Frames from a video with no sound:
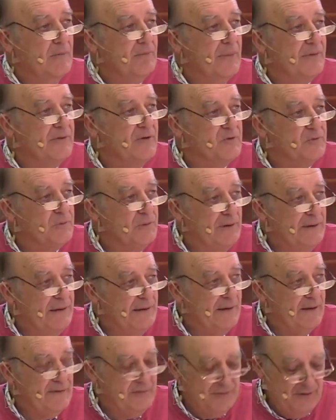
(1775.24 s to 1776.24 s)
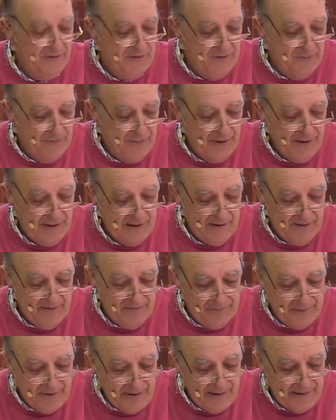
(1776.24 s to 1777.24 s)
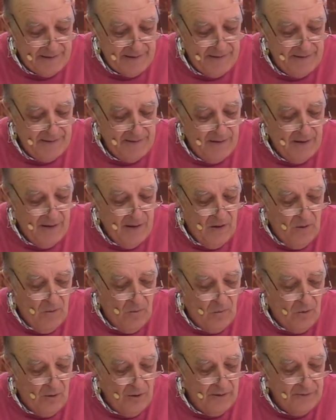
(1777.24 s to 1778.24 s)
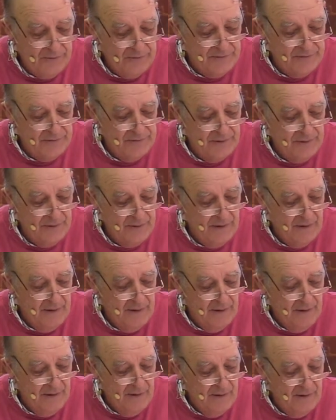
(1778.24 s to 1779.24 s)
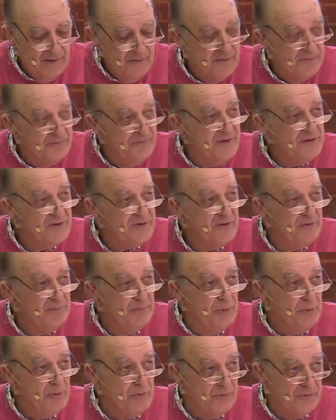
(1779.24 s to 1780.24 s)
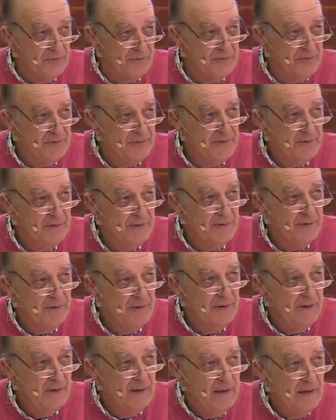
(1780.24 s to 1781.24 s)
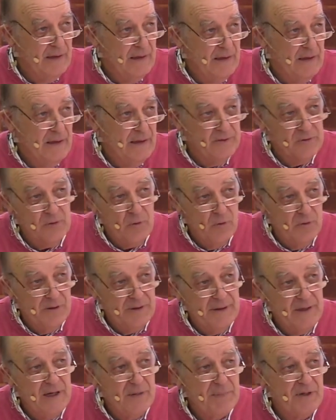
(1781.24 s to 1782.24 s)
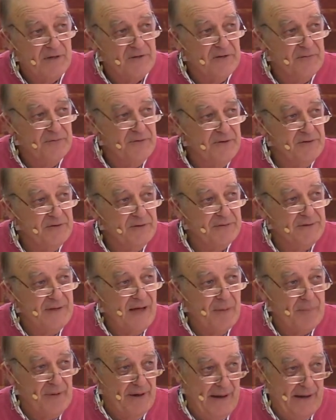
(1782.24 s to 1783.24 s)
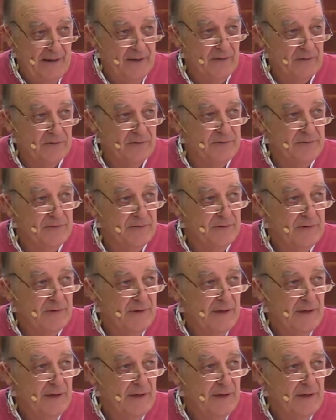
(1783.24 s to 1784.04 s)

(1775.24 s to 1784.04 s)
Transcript: but this will lead us into breaking of bread, was the Feast of Booths. It's called here, but it's a Feast of Tabernacles